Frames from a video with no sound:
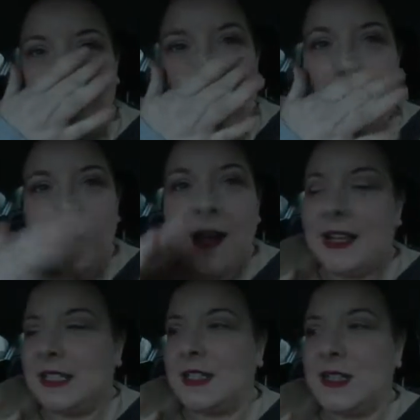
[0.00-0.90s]
Oh my
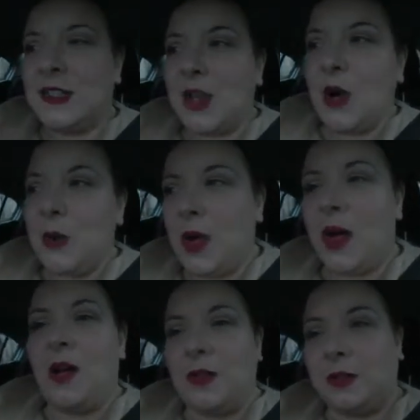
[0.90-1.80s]
god, it's so
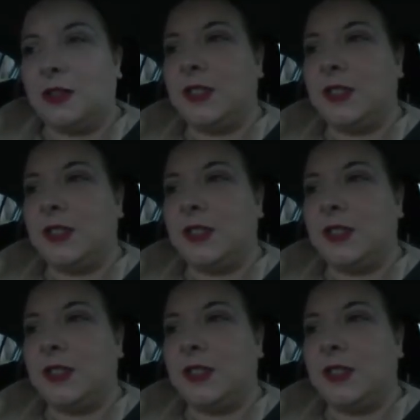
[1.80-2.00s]
cold.